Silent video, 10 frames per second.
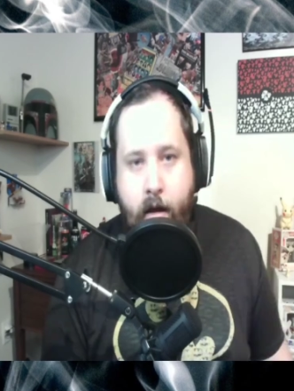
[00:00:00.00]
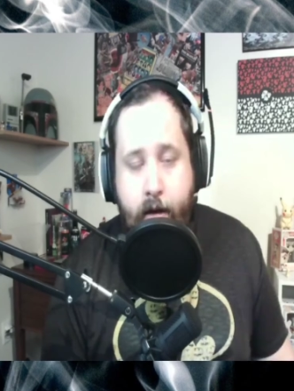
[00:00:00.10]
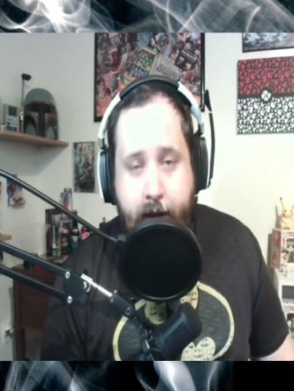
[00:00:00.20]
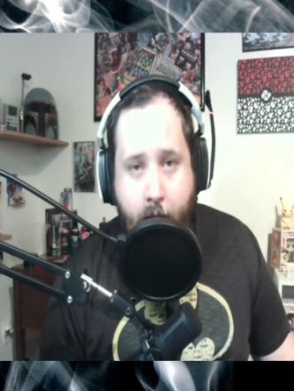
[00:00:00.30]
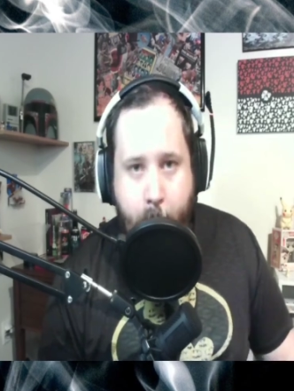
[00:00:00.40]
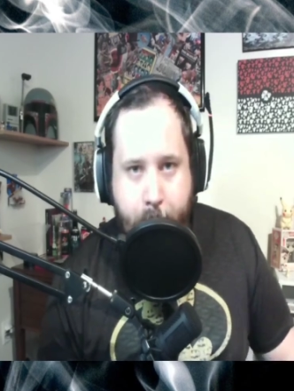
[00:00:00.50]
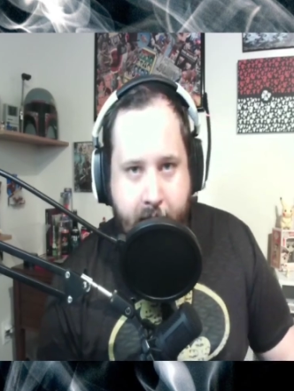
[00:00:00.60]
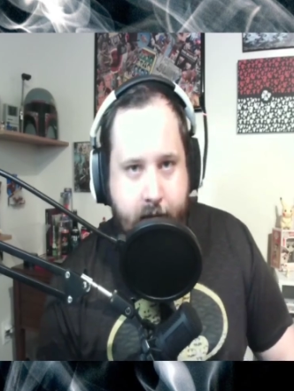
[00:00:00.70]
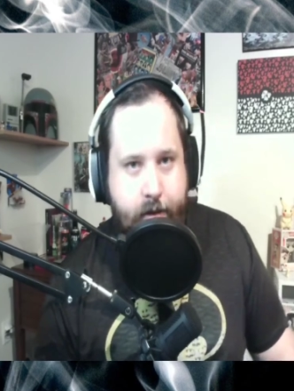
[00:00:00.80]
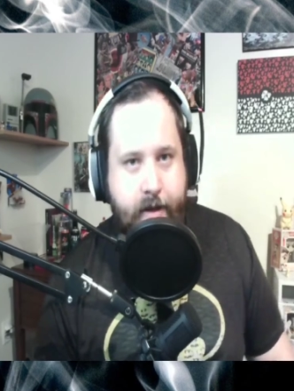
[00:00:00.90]
Now,
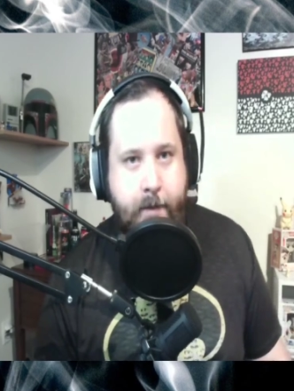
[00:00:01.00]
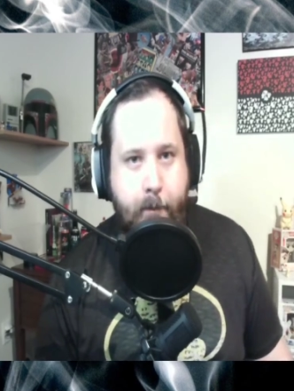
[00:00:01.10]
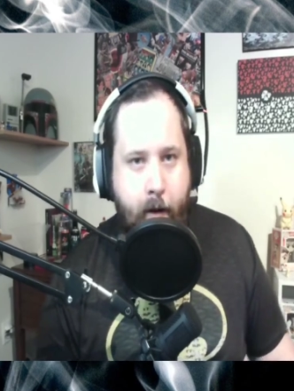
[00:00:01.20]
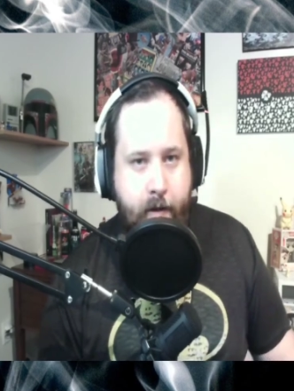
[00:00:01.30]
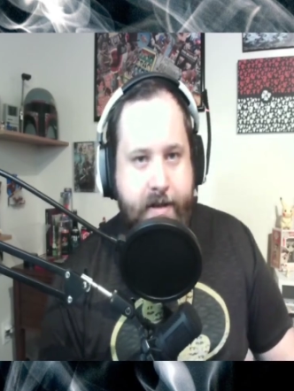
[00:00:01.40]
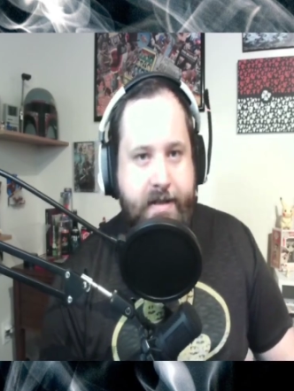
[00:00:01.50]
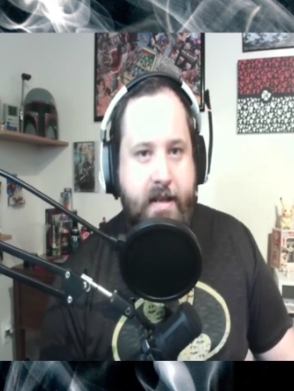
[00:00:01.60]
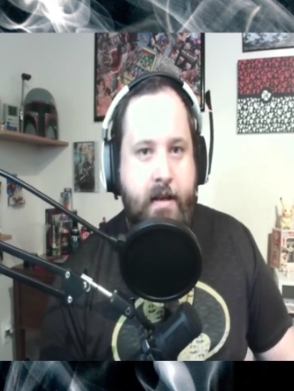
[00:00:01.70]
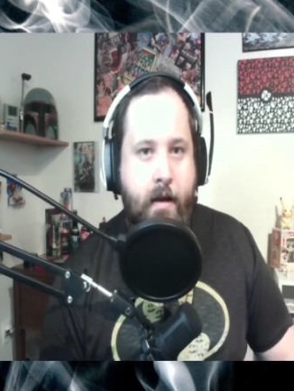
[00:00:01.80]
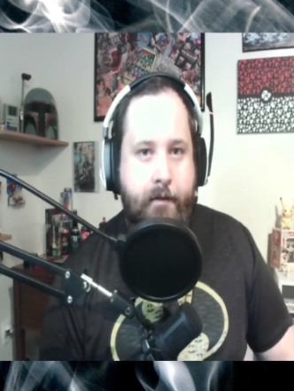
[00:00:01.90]
back to the
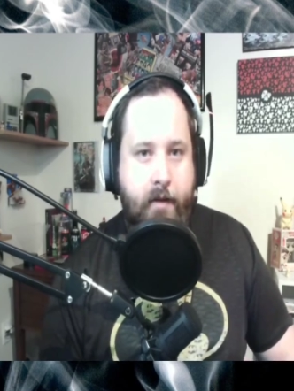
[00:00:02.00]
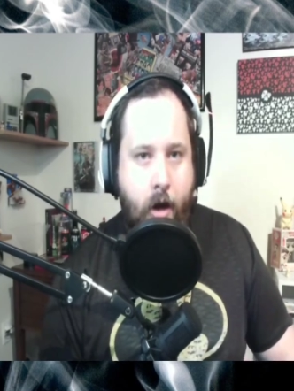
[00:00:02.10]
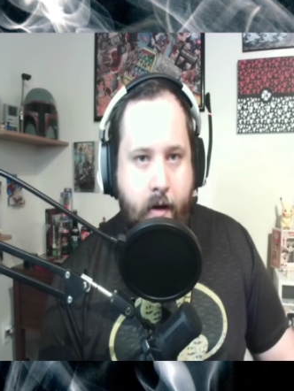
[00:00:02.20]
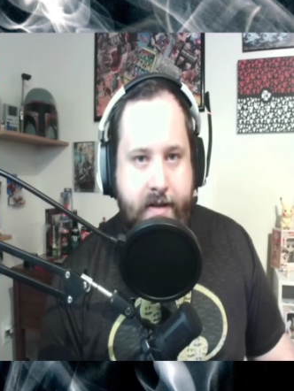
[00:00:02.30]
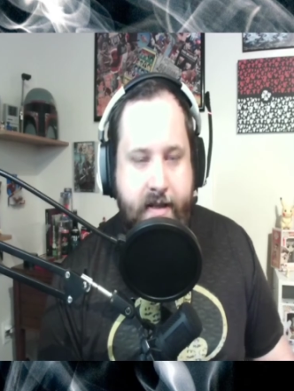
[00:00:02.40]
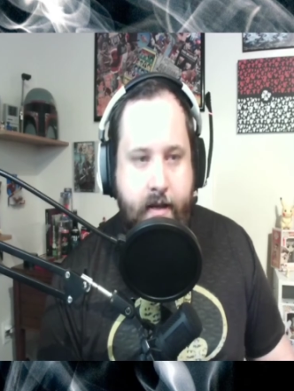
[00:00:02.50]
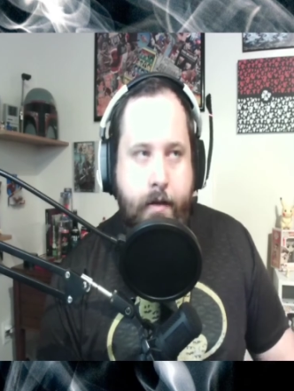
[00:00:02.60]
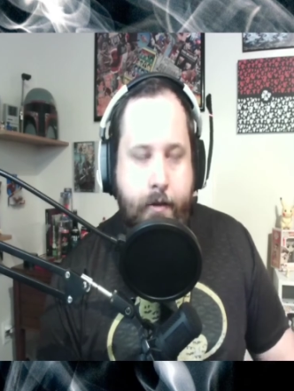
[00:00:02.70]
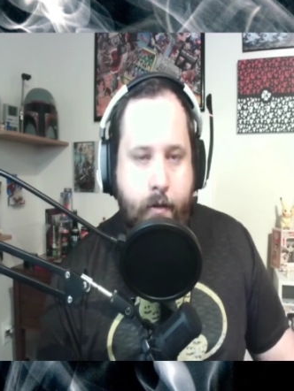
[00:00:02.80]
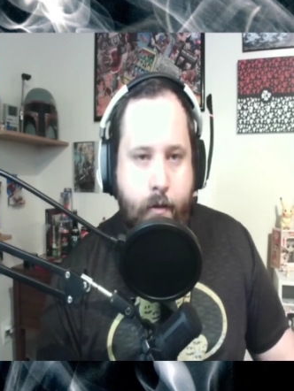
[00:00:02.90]
purchasing of currency.
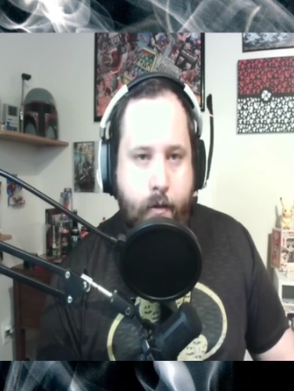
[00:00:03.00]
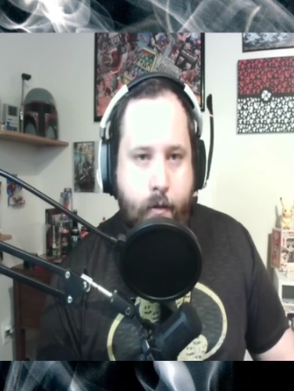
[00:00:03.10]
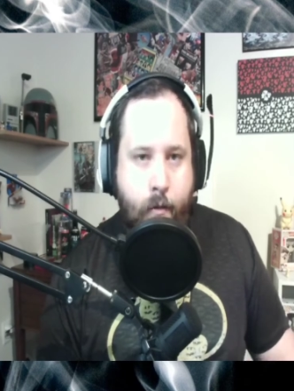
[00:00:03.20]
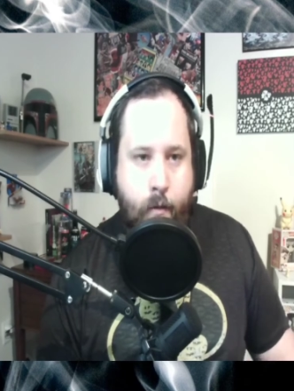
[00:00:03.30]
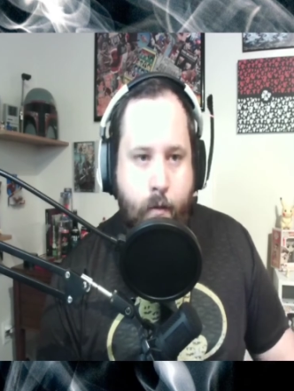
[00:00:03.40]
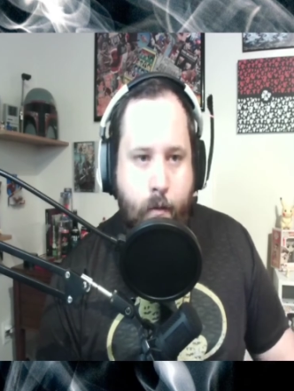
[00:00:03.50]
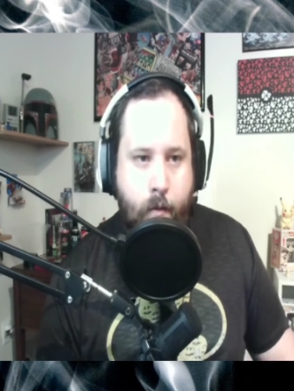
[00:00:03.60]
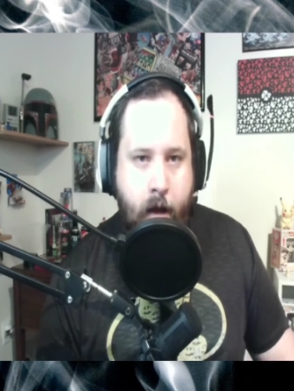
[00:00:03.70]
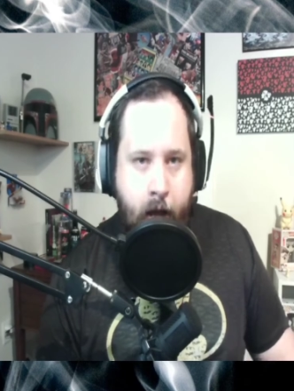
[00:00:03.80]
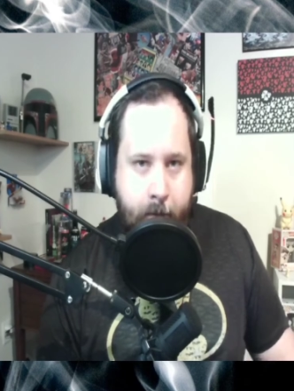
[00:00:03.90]
Through
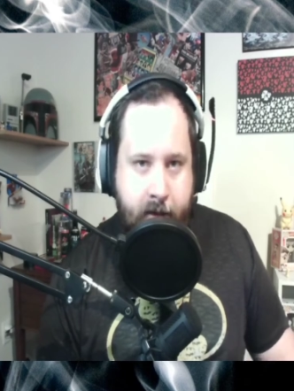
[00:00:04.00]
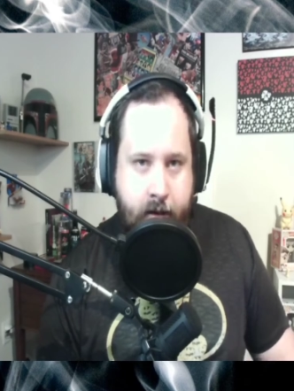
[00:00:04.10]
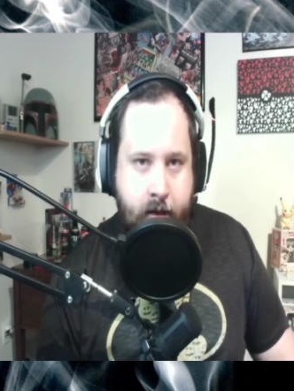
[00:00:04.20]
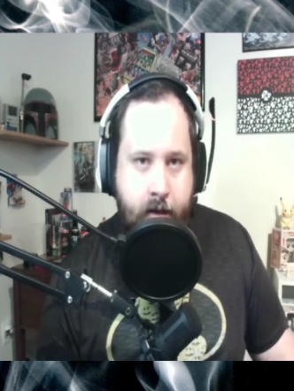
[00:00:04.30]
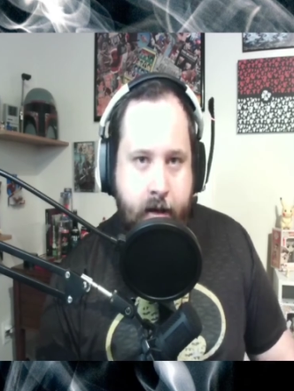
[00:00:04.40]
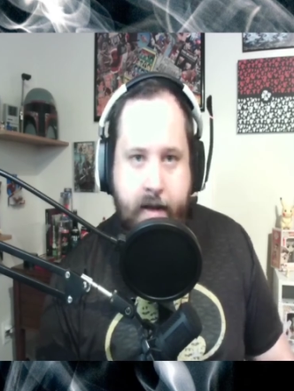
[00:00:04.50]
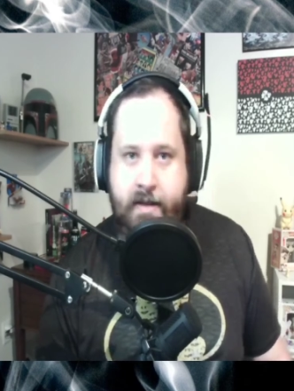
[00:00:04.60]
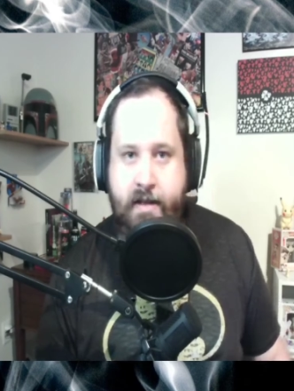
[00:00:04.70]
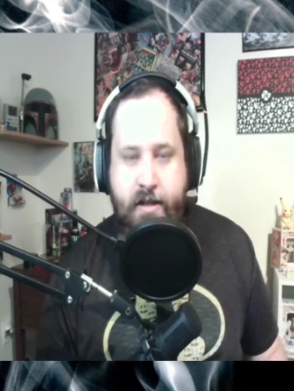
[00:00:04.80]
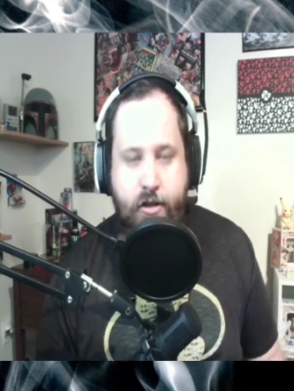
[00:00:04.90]
Albion,
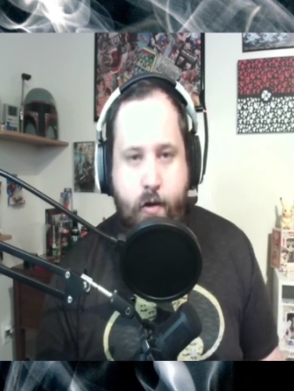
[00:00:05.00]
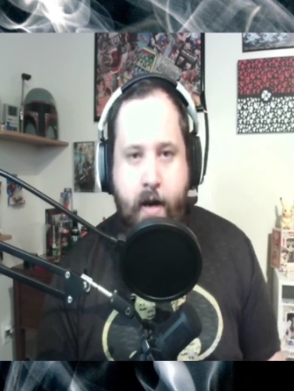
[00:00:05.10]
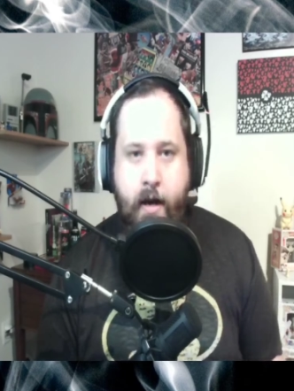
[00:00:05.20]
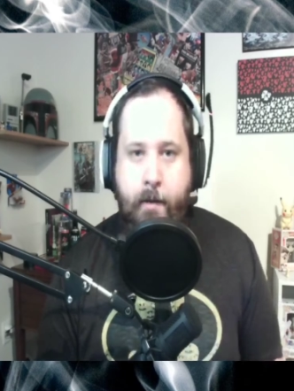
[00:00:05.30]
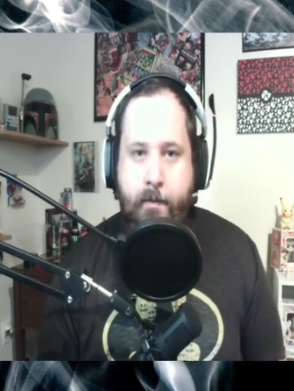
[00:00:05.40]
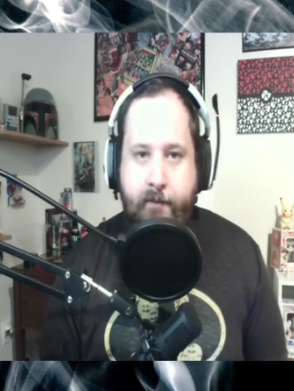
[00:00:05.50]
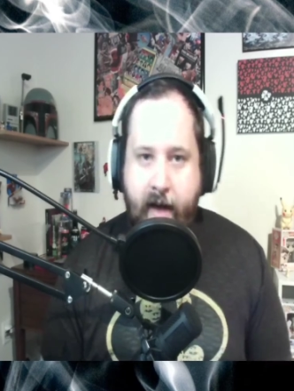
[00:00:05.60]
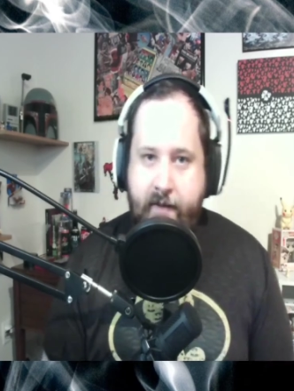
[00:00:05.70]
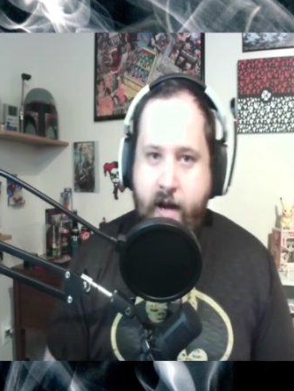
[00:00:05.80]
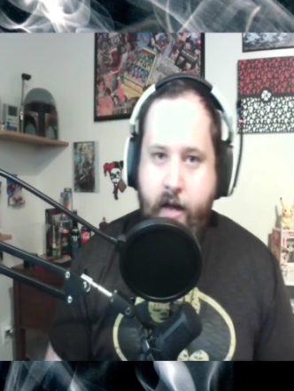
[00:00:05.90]
it's just straight up
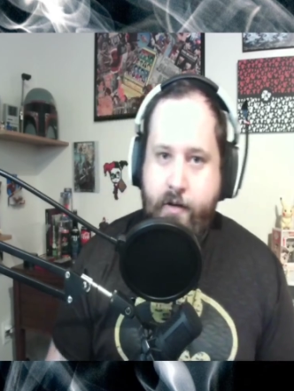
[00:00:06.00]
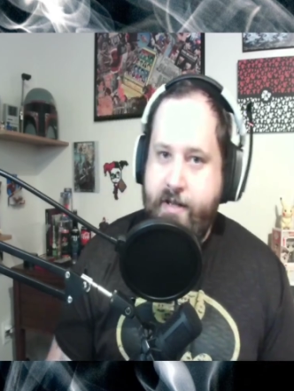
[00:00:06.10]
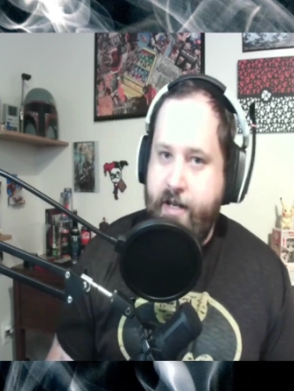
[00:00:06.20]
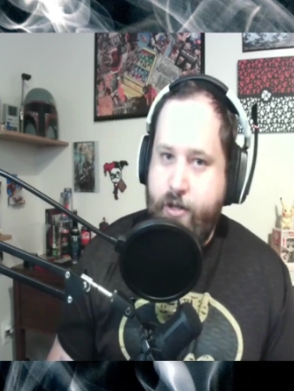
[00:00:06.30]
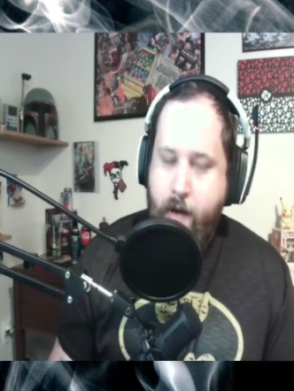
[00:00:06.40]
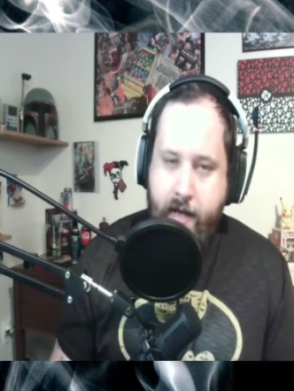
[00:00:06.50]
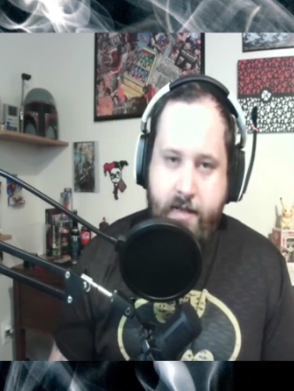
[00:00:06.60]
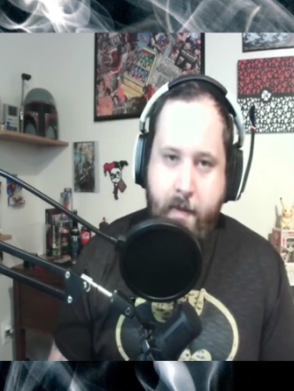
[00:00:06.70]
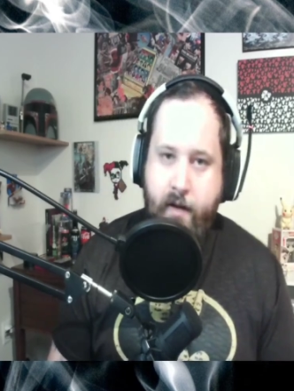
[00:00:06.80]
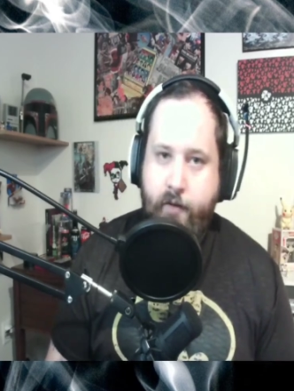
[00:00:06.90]
$5 gets you X amount of